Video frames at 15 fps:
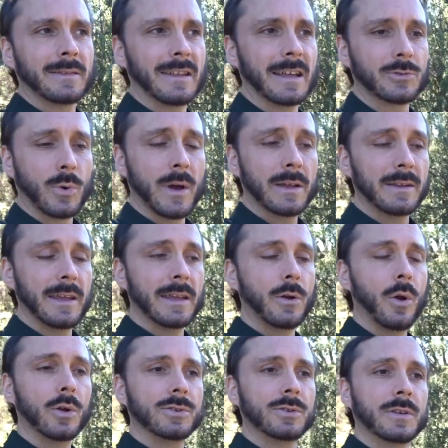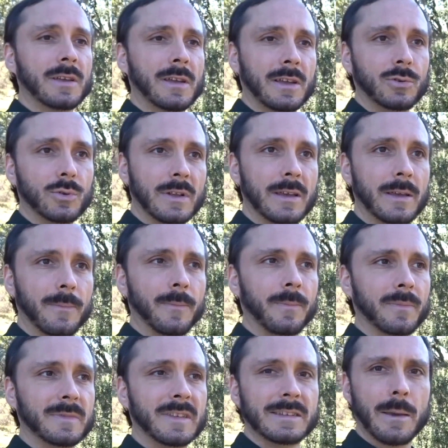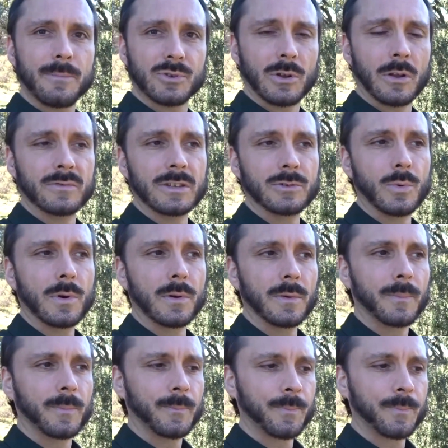That's why they got into the deception of this world.